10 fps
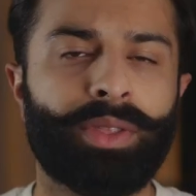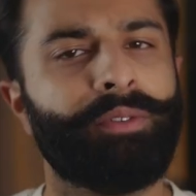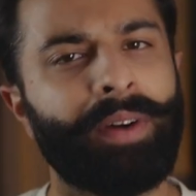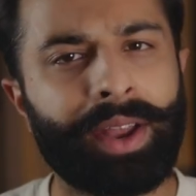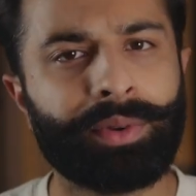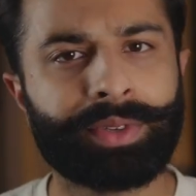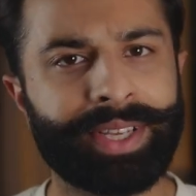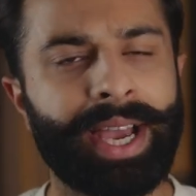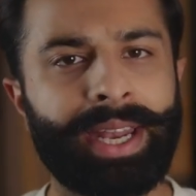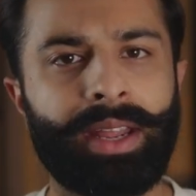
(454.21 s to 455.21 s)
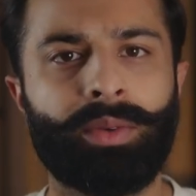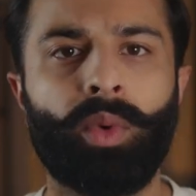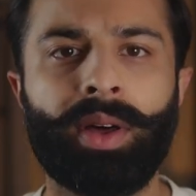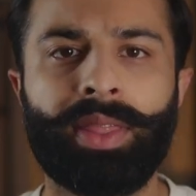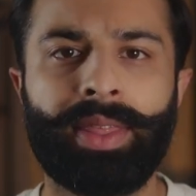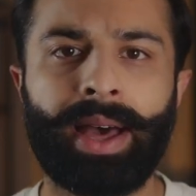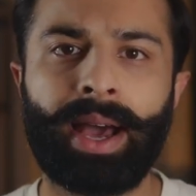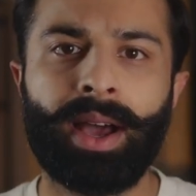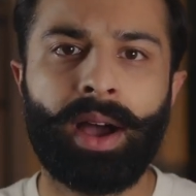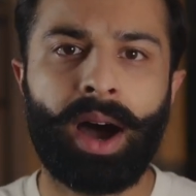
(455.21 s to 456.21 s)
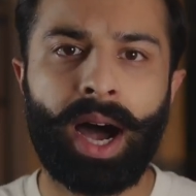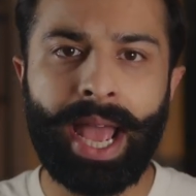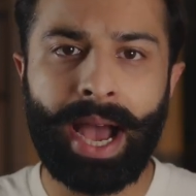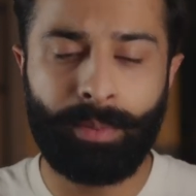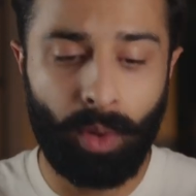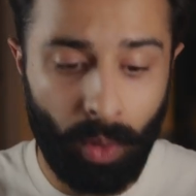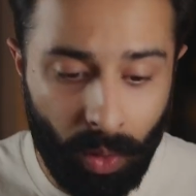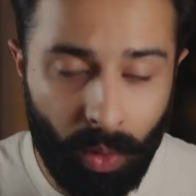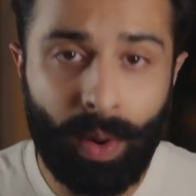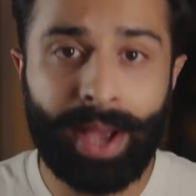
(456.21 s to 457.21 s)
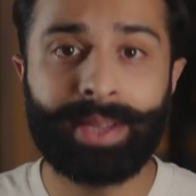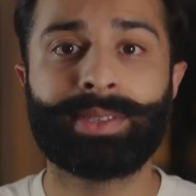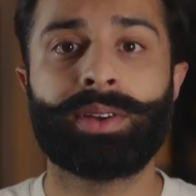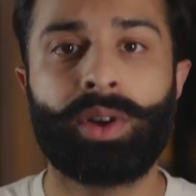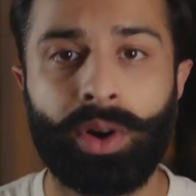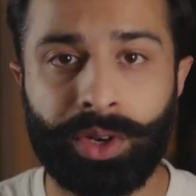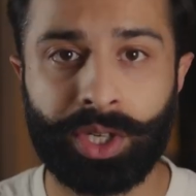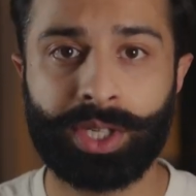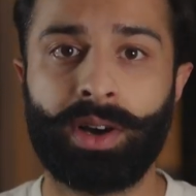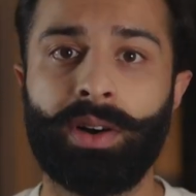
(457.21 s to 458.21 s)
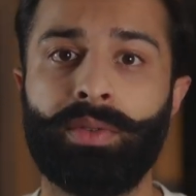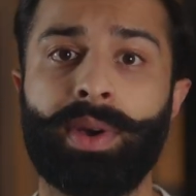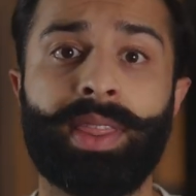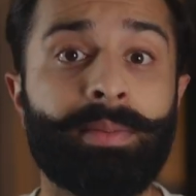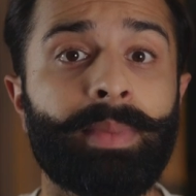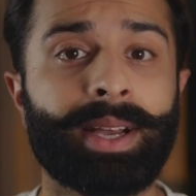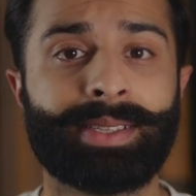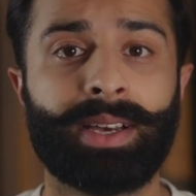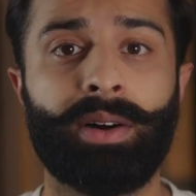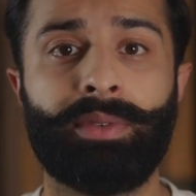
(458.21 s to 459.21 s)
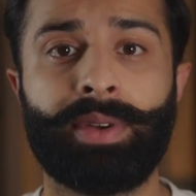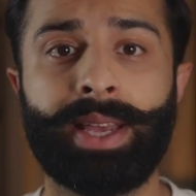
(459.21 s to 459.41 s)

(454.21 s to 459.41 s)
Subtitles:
the final sign, and one that I am always conscious of within myself,